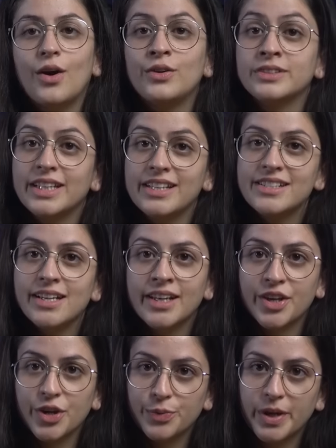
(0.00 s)
On these
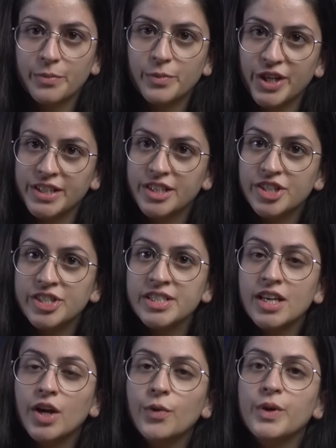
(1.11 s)
Anycubic printers,
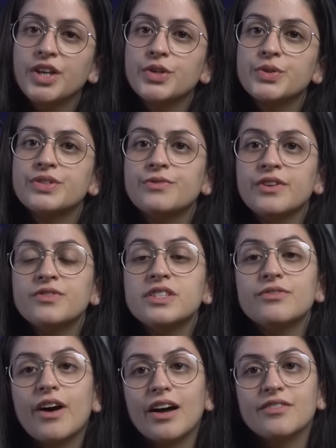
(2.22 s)
we use
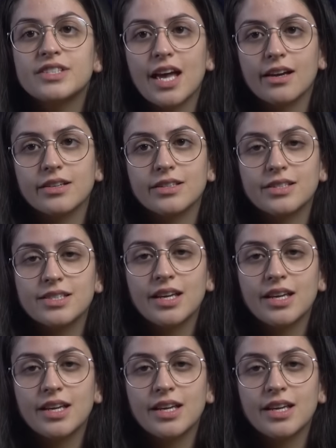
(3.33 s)
55 seconds,